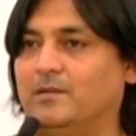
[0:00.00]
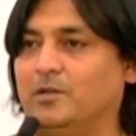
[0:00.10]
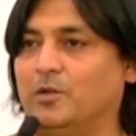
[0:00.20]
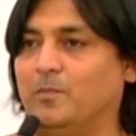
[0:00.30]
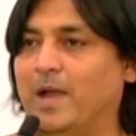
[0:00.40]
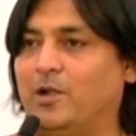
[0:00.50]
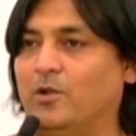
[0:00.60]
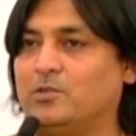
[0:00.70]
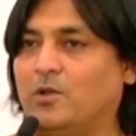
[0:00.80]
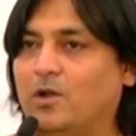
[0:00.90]
you know,
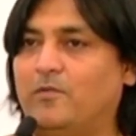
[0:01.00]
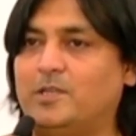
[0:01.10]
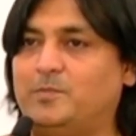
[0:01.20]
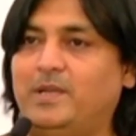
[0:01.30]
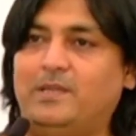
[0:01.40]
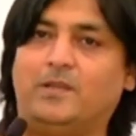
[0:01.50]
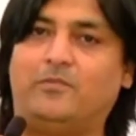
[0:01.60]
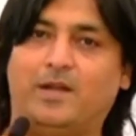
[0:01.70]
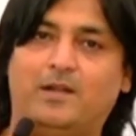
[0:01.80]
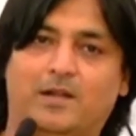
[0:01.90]
Bangalore's always been the
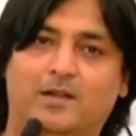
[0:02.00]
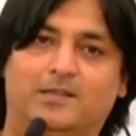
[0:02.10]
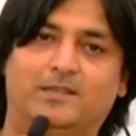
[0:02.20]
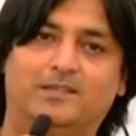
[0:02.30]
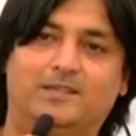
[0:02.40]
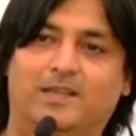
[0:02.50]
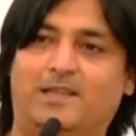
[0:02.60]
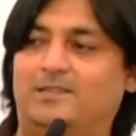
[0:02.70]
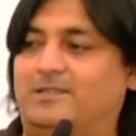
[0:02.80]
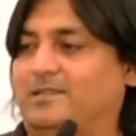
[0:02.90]
front runner,
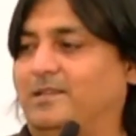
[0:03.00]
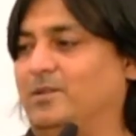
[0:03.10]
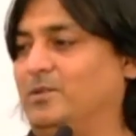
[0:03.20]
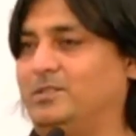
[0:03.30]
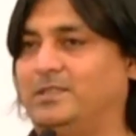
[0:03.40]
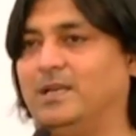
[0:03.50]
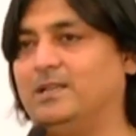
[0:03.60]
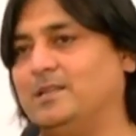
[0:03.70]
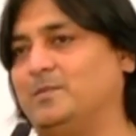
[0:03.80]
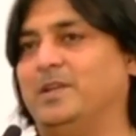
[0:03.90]
as you know
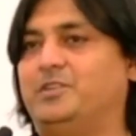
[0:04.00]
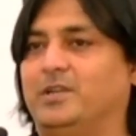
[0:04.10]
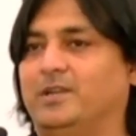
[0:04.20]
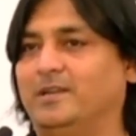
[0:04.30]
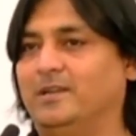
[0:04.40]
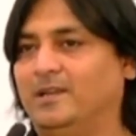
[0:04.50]
Shishant has mentioned,